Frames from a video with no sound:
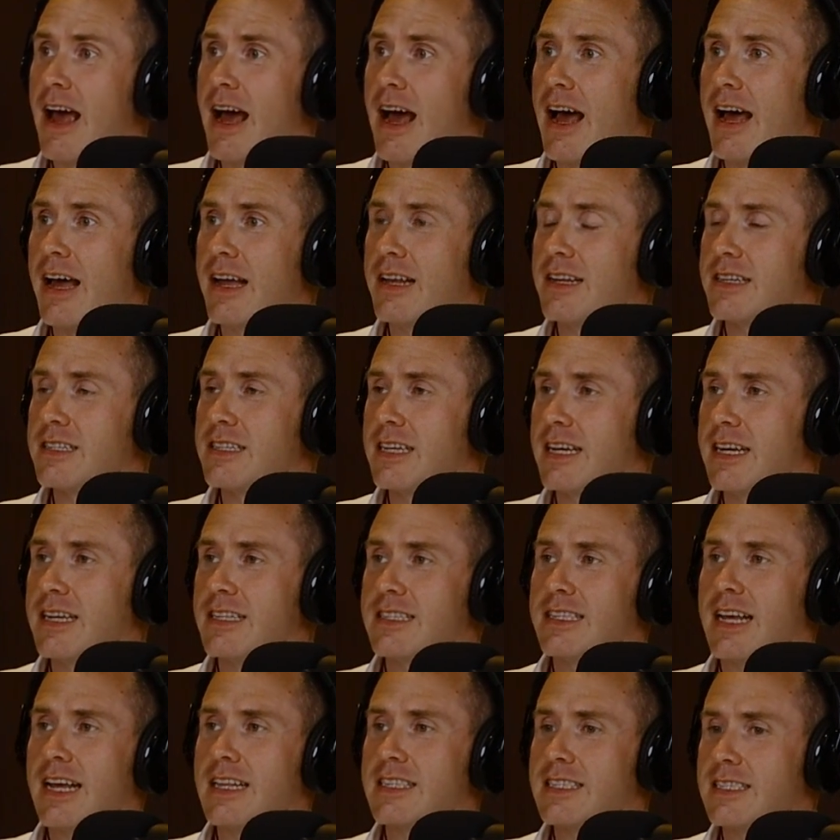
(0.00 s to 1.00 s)
And
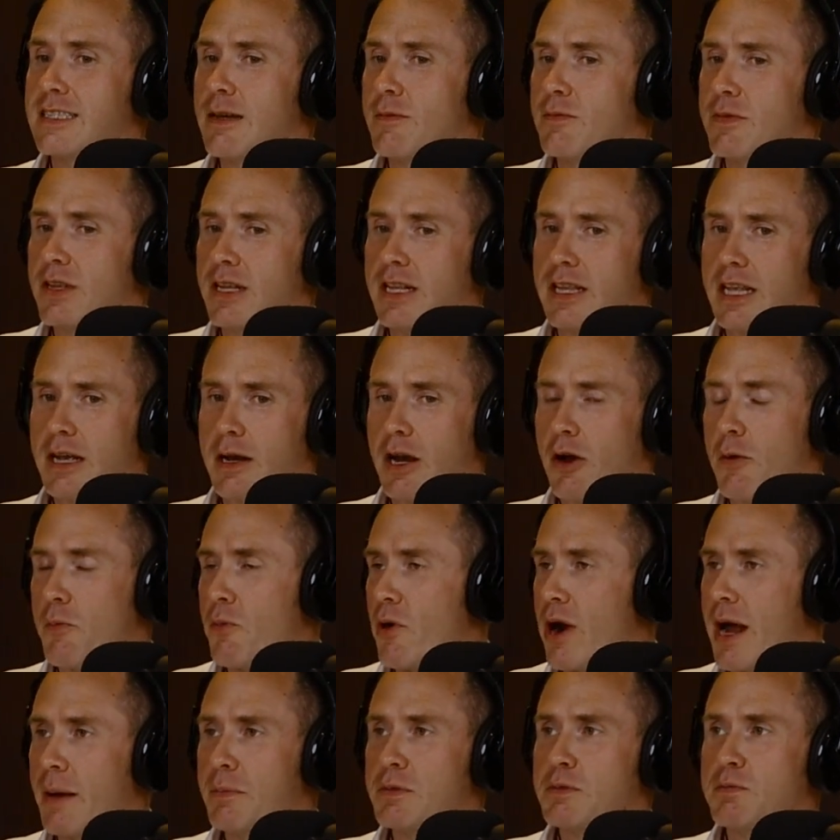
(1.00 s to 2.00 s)
is that something that could
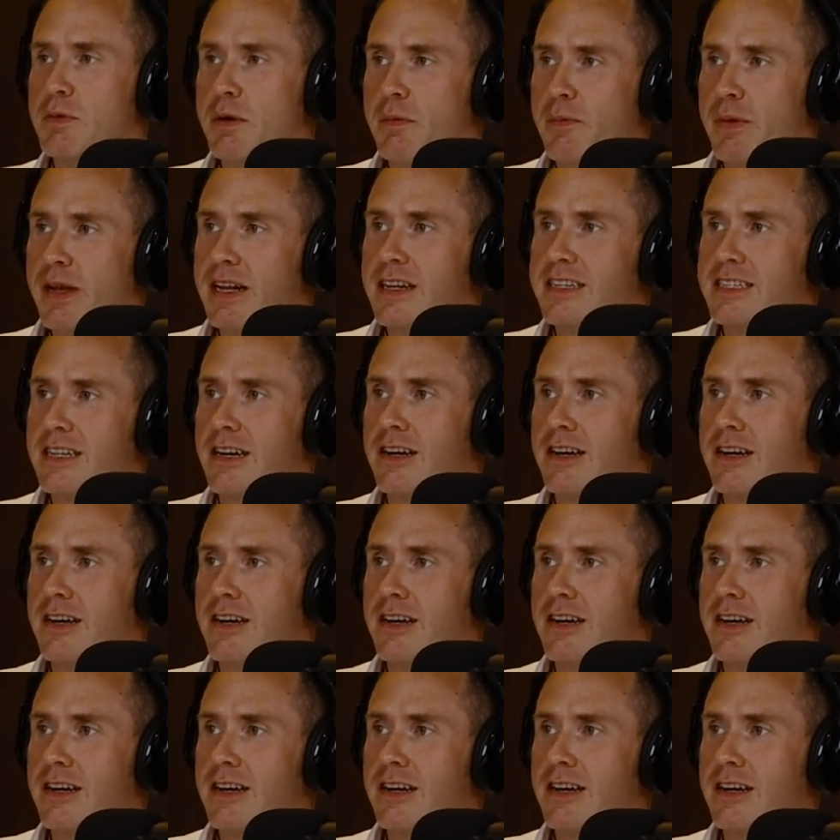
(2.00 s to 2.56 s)
perhaps be built